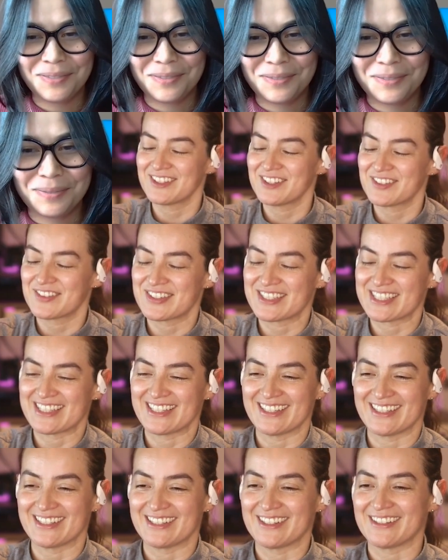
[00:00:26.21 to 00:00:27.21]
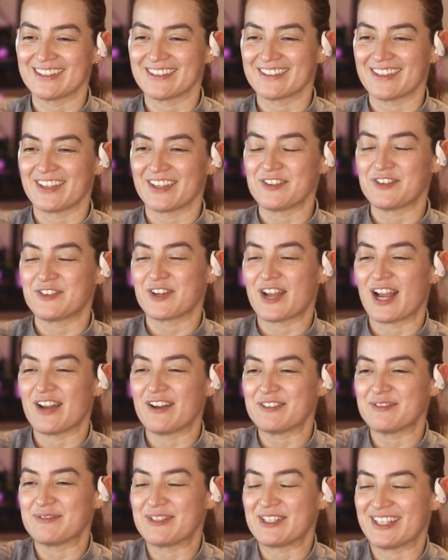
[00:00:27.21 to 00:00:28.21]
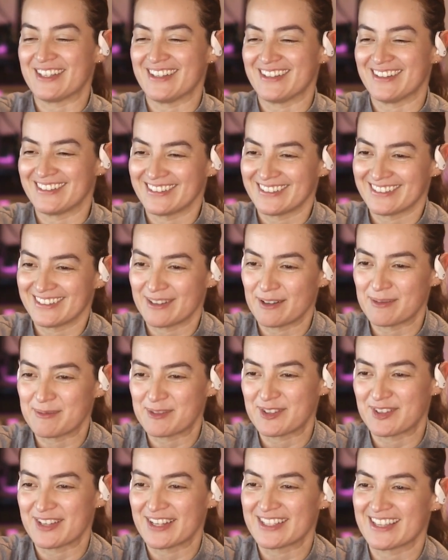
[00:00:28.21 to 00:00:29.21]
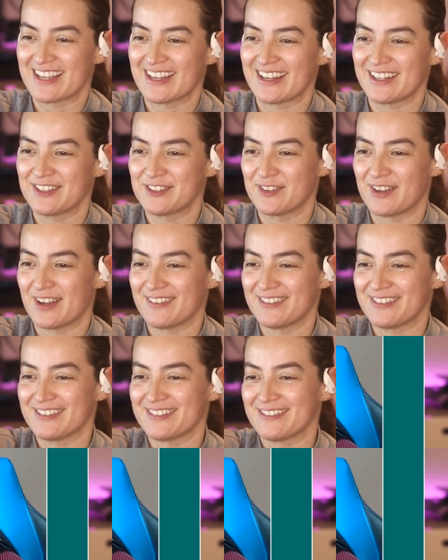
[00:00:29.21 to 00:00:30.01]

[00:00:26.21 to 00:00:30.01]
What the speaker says: Thank you, Christina. Thank you for having me here. I'm so excited to have